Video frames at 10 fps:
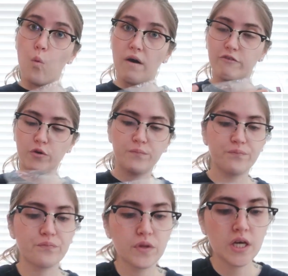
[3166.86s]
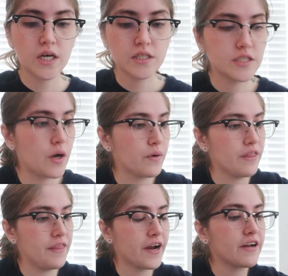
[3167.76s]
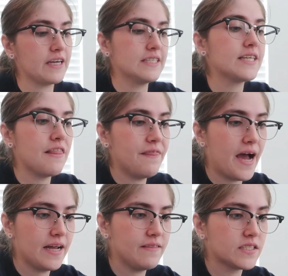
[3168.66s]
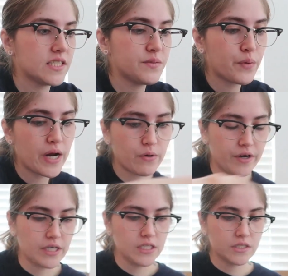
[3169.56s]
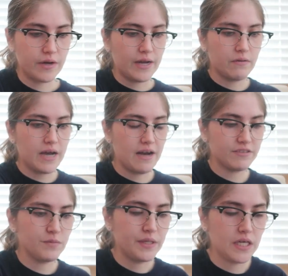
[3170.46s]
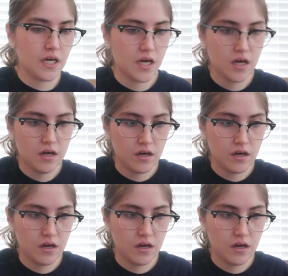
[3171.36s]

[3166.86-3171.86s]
waffle. So there is that, and this is priority, so I don't have to be